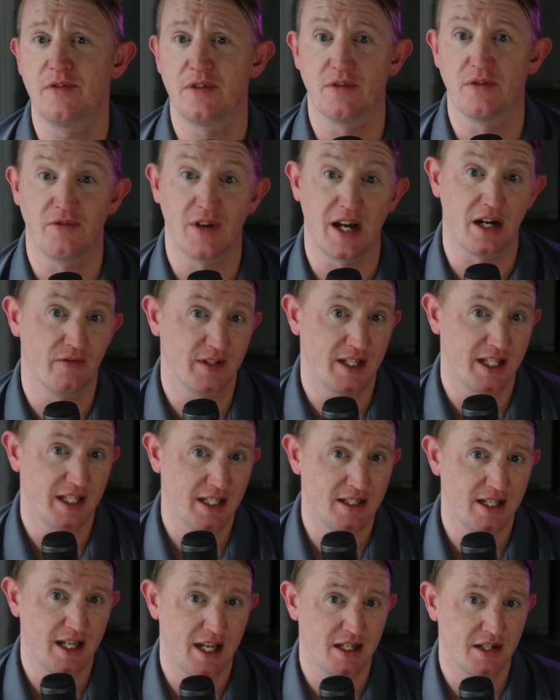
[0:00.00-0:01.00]
the Valve
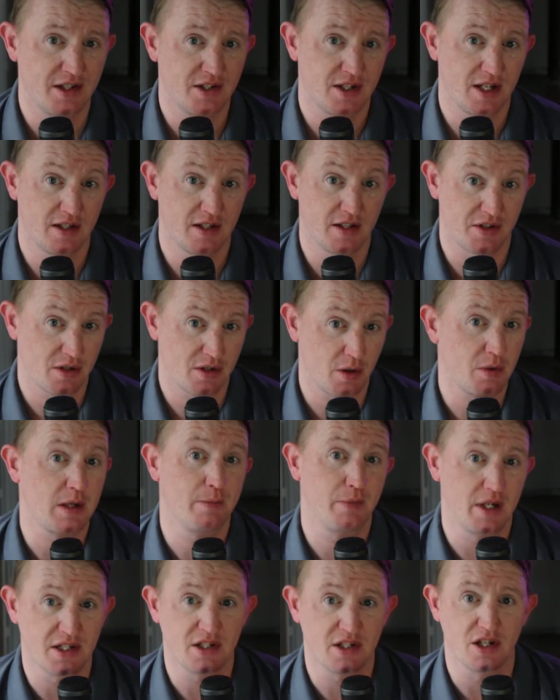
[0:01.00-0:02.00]
Index, and the Sony
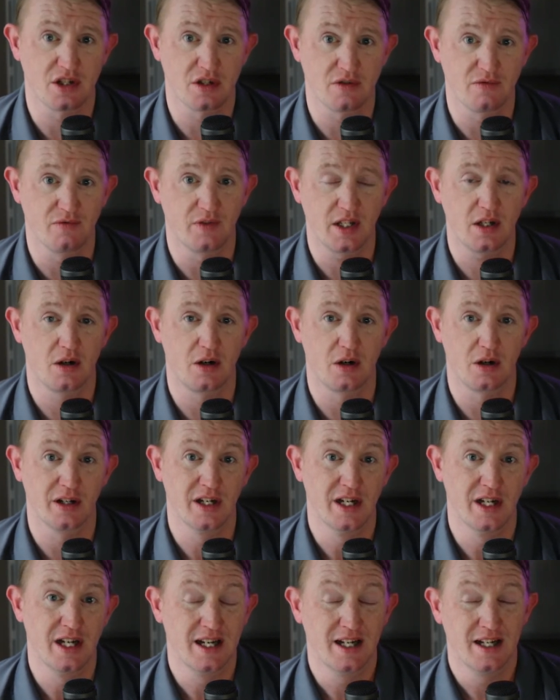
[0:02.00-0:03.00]
PlayStation VR.
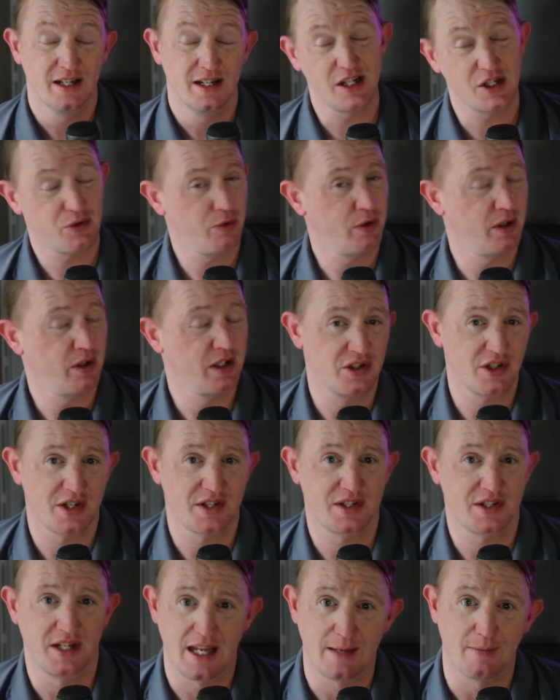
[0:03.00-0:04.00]
That's really just
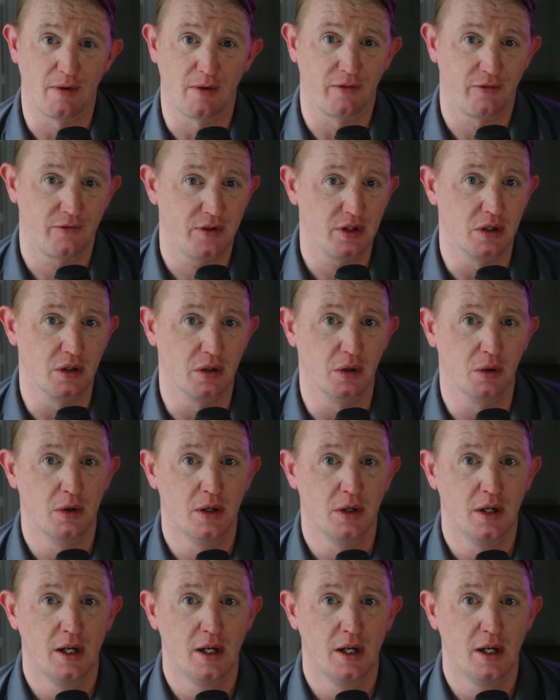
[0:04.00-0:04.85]
to name a few.